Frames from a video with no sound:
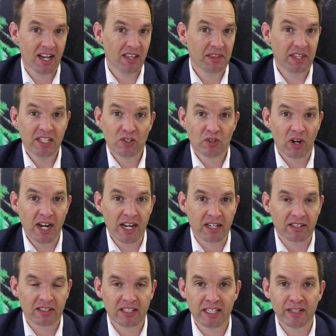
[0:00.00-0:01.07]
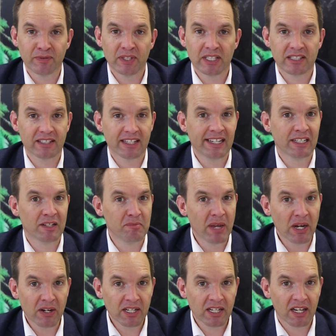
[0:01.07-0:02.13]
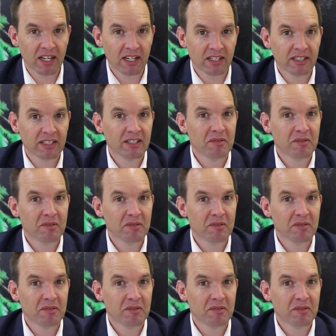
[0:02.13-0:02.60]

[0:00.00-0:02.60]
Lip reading: Then great. If it's in America,